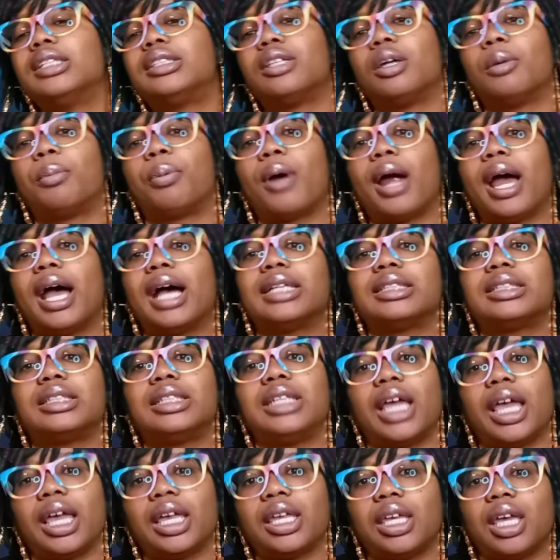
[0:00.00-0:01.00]

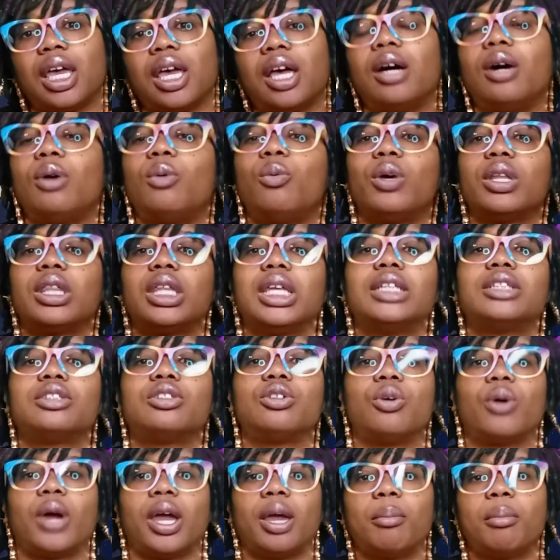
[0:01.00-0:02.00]
surprised Danielle with his
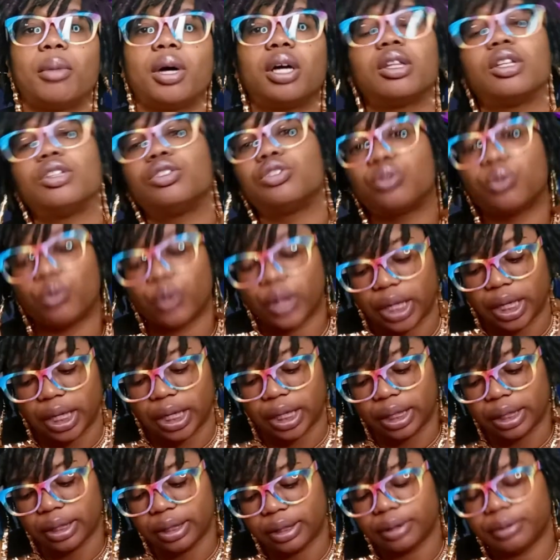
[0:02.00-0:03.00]
grandmother's
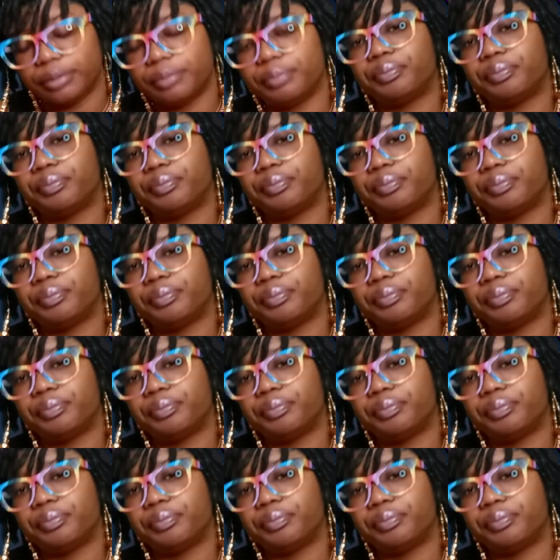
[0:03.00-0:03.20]
ring.